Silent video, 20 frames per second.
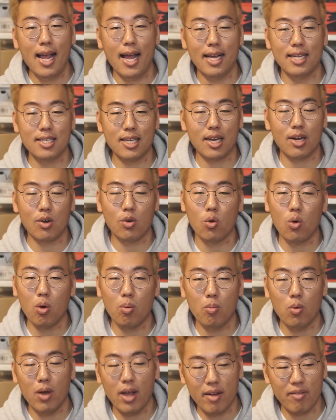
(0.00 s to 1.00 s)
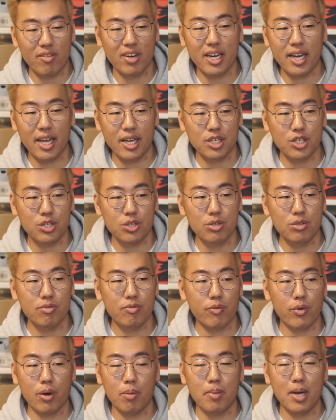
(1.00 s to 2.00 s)
as like a normal everyday shoe
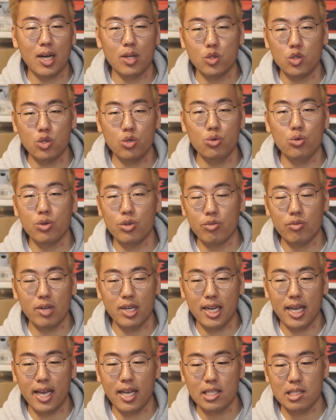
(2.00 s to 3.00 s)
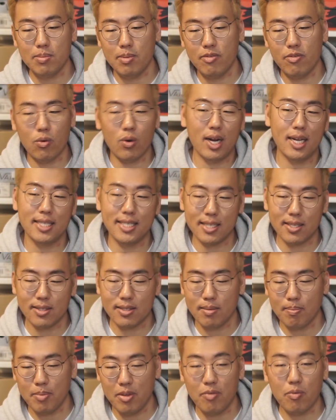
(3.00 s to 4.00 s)
for about 2 or 3 days
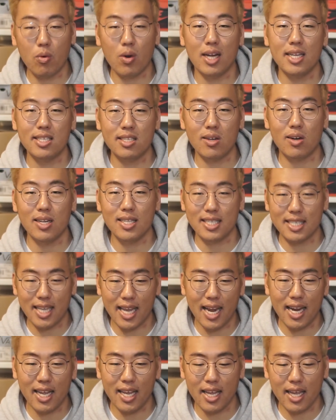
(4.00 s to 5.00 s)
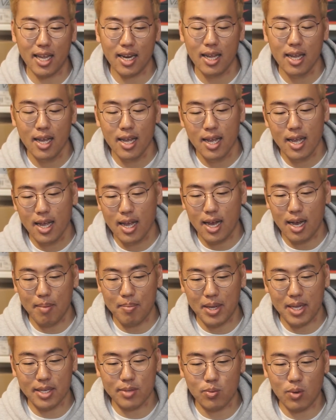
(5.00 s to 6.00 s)
before I started skating it,
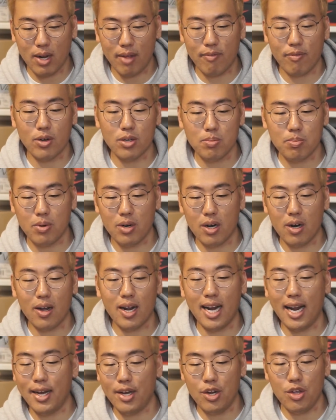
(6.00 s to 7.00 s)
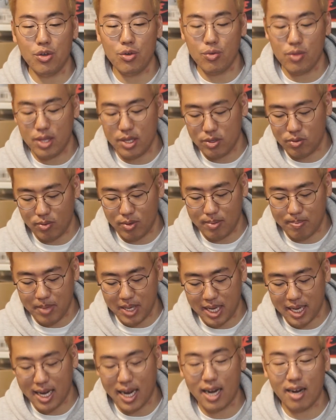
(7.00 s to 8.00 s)
because when I first put it on, I knew this would
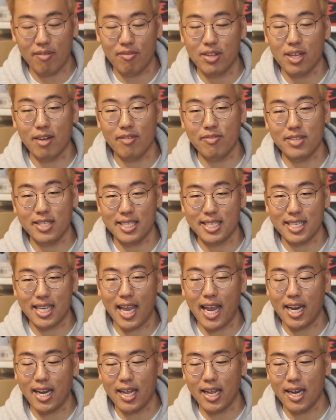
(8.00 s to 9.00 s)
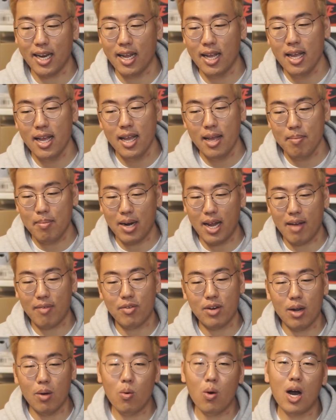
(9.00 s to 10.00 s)
be kind of tough to skate in, but
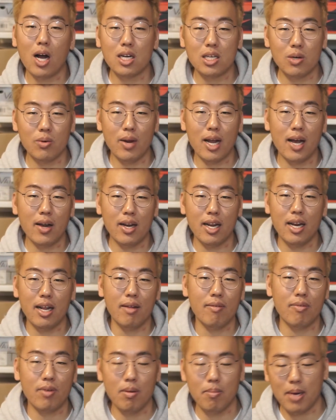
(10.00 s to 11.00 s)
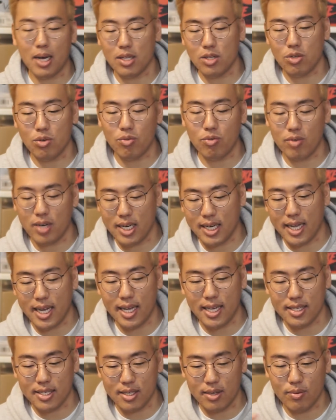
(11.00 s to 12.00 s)
after I walked around in it for about 2-3
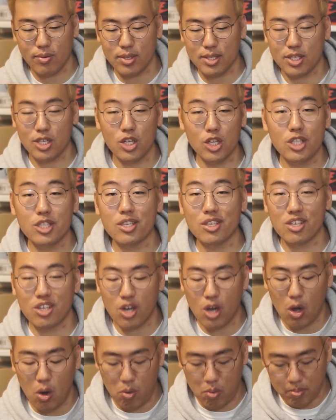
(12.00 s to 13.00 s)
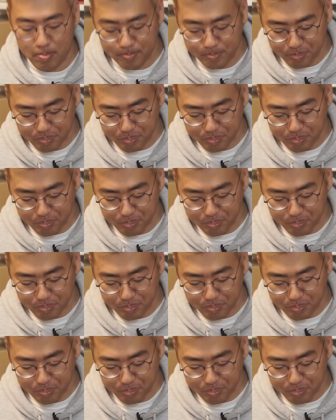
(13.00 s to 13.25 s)
days, it was good to go.